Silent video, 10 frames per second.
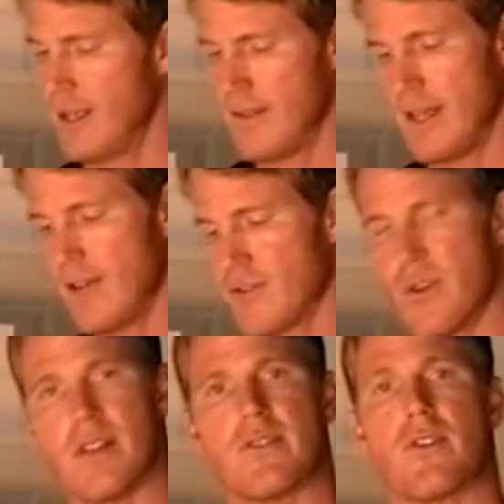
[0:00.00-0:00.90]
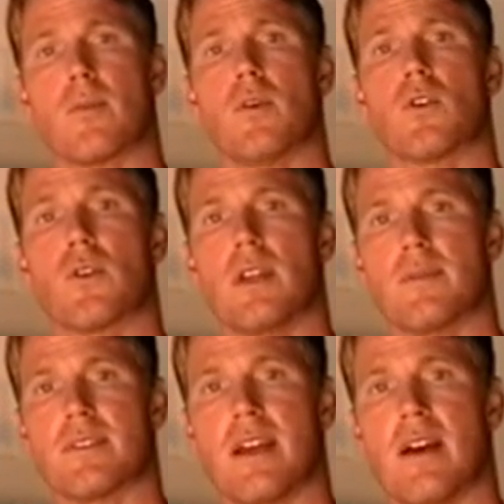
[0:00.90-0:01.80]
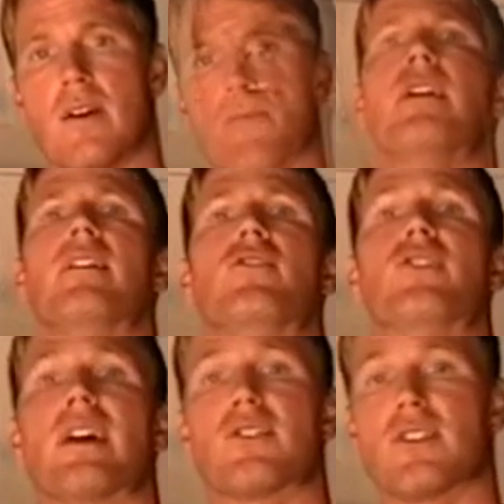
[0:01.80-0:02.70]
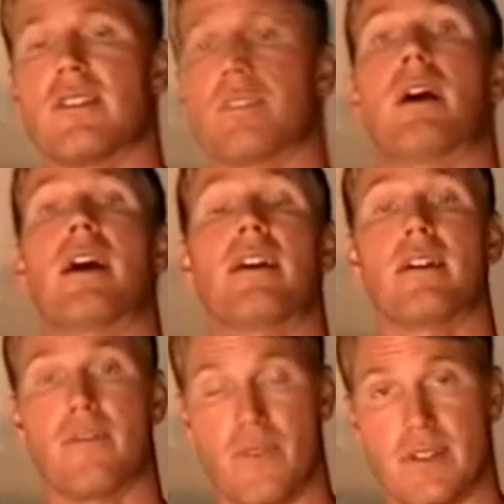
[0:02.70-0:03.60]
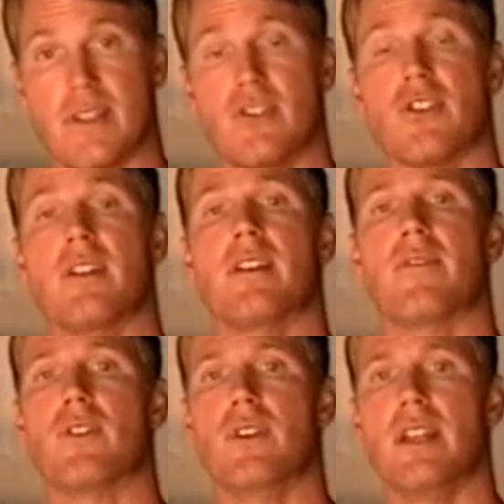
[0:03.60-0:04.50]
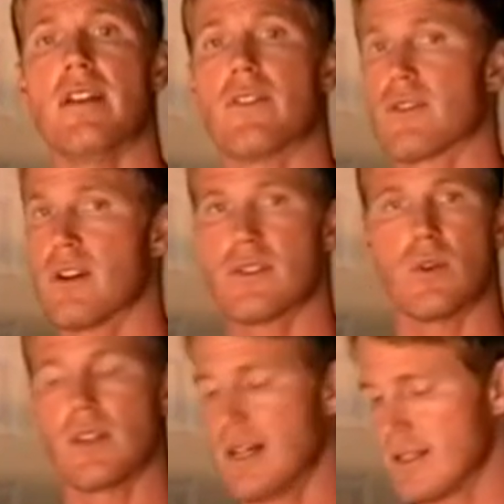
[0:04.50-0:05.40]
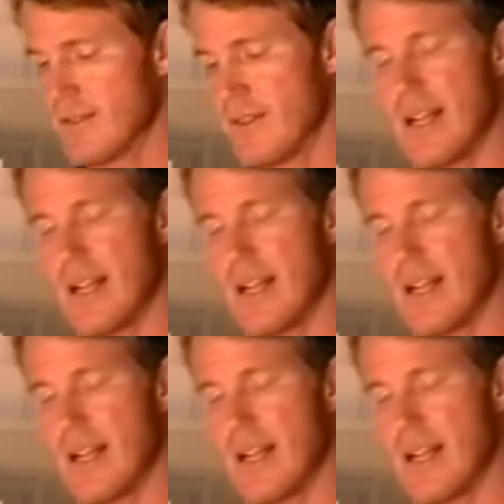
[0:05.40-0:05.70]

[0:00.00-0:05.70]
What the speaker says: They have transdermal creams now, injections by a physician if you need it. There's also lots of